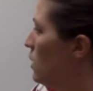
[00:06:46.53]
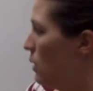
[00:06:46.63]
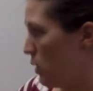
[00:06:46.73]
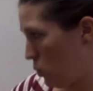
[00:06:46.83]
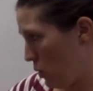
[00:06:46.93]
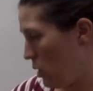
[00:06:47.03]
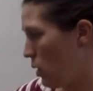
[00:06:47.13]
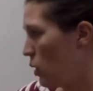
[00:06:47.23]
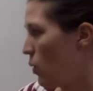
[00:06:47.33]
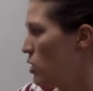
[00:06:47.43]
Let's read our
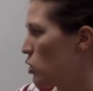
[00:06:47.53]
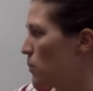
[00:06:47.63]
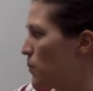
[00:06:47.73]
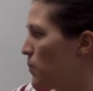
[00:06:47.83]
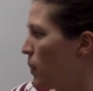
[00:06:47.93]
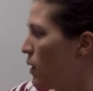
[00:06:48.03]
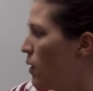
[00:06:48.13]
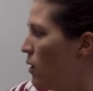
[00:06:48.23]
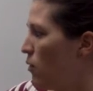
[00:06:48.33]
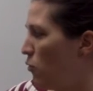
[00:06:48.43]
equation.
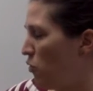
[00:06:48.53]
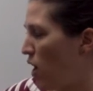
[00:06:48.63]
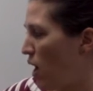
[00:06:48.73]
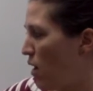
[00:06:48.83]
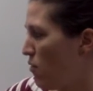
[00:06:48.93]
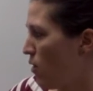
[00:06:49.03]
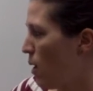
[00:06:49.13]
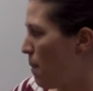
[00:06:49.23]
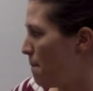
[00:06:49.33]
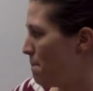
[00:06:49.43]
5
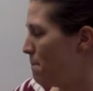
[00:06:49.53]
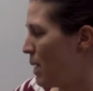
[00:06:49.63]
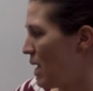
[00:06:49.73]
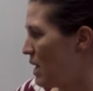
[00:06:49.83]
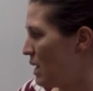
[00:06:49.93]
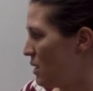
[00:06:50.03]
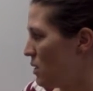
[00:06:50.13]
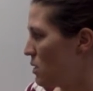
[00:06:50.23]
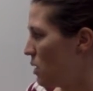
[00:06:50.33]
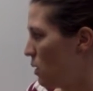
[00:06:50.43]

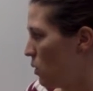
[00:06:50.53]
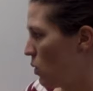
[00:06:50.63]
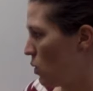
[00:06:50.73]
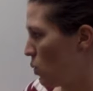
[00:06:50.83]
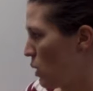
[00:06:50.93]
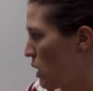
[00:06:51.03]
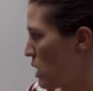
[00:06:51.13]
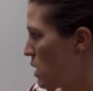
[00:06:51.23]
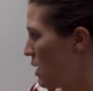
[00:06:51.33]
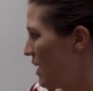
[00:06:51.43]
minus
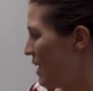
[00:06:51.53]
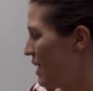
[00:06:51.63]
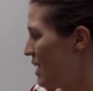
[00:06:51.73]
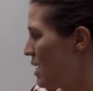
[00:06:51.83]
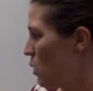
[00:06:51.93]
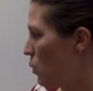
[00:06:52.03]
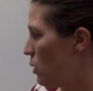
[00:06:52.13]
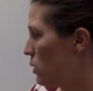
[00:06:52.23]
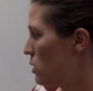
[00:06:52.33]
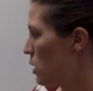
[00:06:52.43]
3
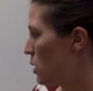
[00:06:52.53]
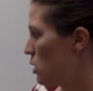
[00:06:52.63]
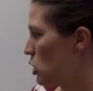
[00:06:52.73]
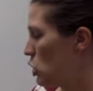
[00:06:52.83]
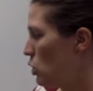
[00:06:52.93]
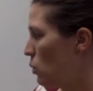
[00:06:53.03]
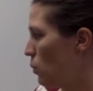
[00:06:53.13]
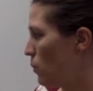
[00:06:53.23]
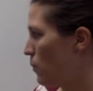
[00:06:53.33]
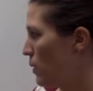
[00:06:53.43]
equals 2.
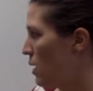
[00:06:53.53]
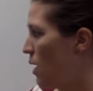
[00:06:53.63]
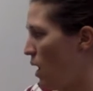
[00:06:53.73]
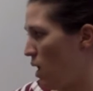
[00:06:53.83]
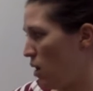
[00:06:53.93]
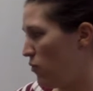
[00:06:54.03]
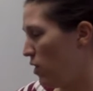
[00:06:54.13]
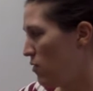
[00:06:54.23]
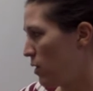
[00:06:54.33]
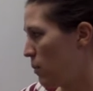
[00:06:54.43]
I
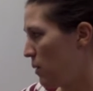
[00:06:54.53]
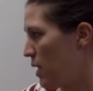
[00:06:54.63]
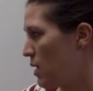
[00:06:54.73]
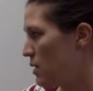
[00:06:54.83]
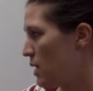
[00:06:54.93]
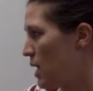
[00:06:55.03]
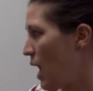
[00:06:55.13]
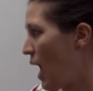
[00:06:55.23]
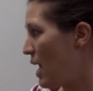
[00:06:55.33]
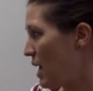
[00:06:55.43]
had 5 cupcakes.
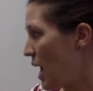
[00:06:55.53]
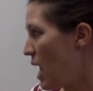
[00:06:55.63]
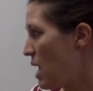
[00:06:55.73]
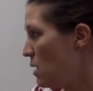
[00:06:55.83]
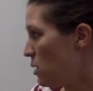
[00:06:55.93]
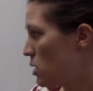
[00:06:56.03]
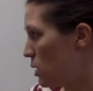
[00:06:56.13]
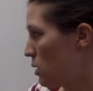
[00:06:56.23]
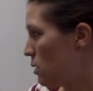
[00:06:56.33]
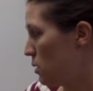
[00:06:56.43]
I ate
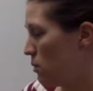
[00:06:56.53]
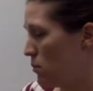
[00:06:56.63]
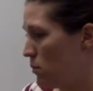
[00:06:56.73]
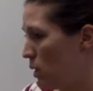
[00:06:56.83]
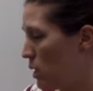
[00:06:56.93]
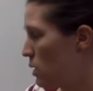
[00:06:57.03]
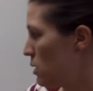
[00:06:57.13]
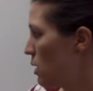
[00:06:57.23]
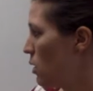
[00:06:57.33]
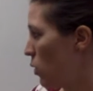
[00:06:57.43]
minus
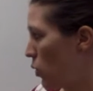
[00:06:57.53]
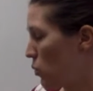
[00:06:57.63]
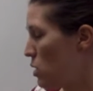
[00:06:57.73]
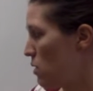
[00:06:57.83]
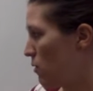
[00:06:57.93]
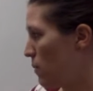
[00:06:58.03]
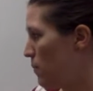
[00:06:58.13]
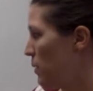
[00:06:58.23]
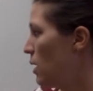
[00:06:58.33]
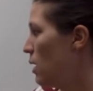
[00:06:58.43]
3 of them.
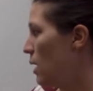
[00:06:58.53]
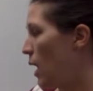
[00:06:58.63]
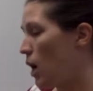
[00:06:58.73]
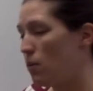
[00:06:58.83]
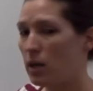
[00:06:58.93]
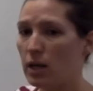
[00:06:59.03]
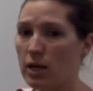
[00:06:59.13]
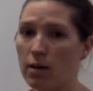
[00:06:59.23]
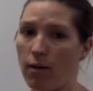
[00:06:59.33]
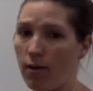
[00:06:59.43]
How
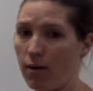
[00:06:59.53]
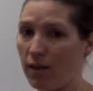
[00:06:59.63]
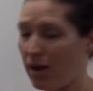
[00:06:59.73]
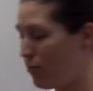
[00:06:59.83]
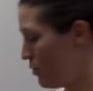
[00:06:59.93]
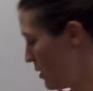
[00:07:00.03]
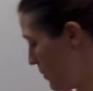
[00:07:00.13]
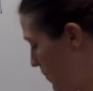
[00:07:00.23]
many are left?